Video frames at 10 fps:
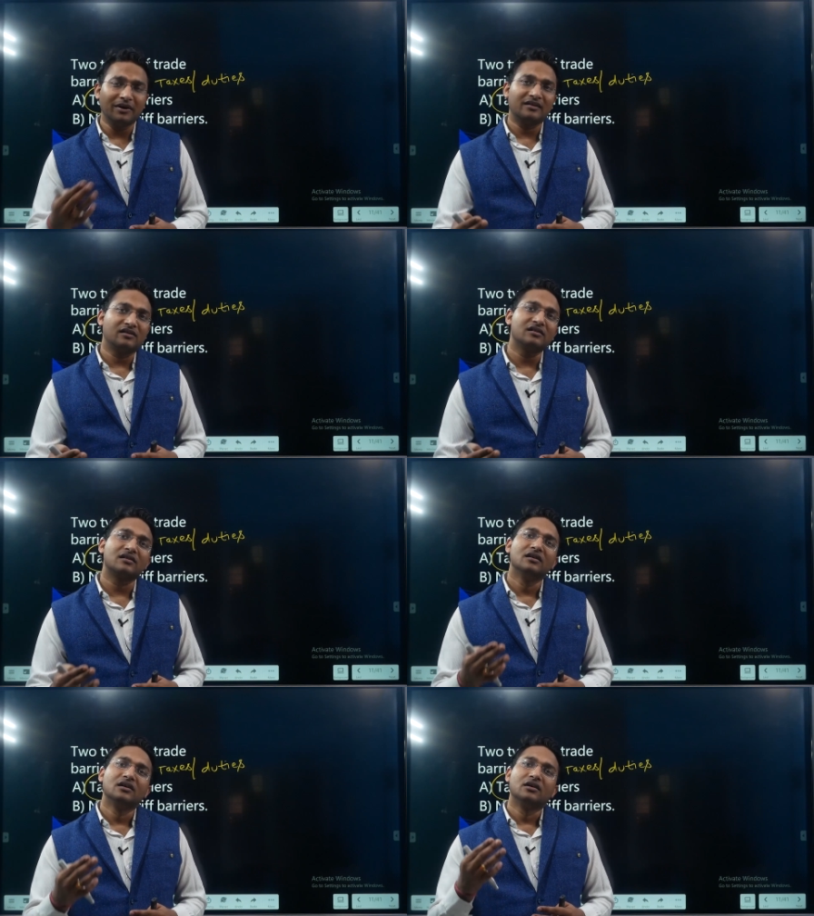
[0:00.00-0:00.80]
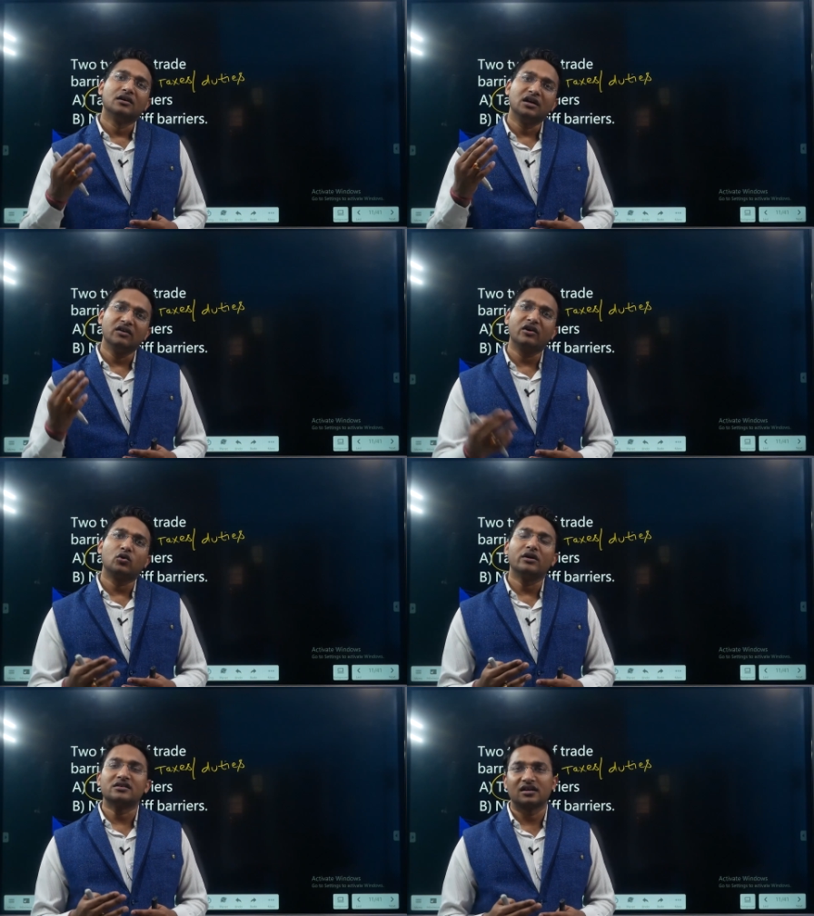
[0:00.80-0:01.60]
cases
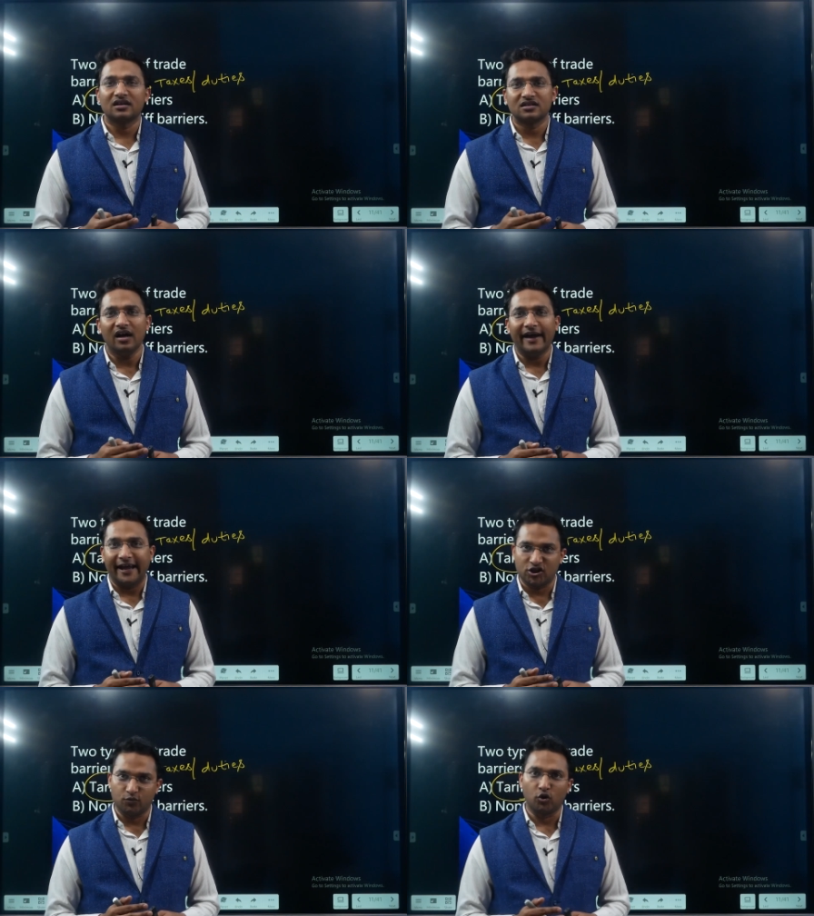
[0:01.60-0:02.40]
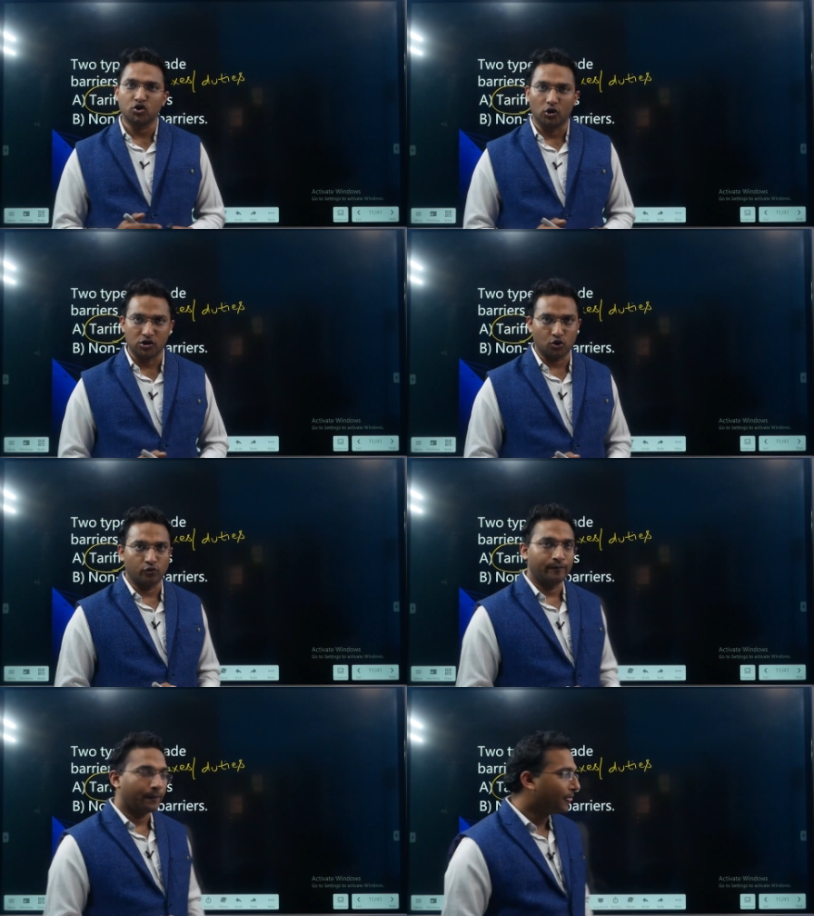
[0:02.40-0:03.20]
even to discourage the exports
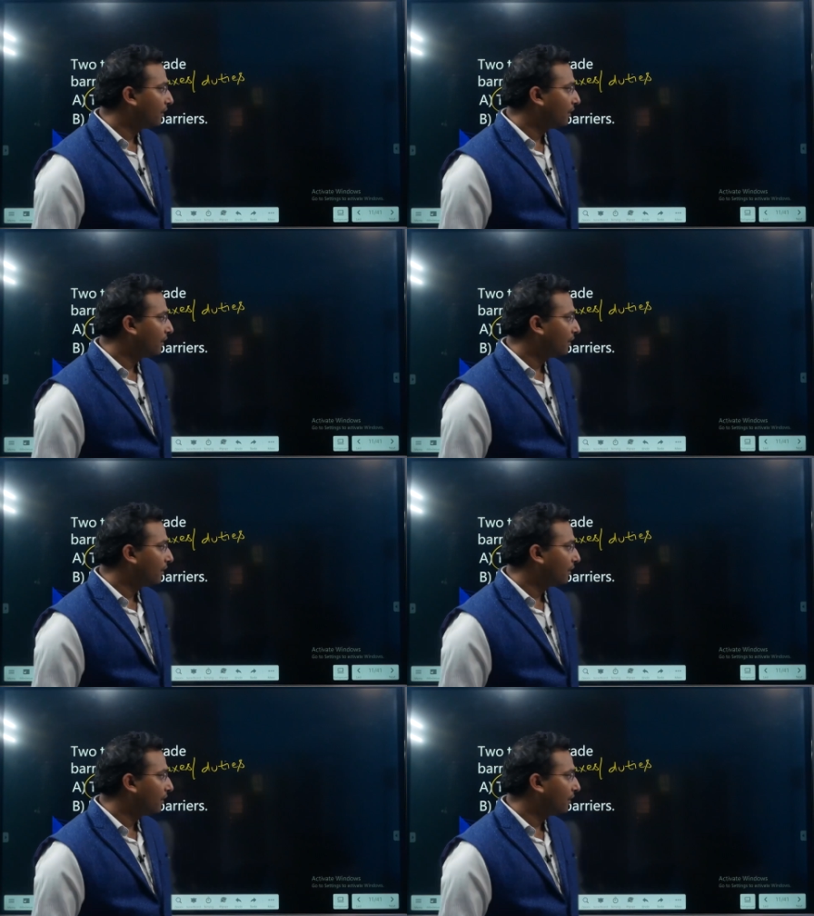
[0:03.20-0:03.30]
also.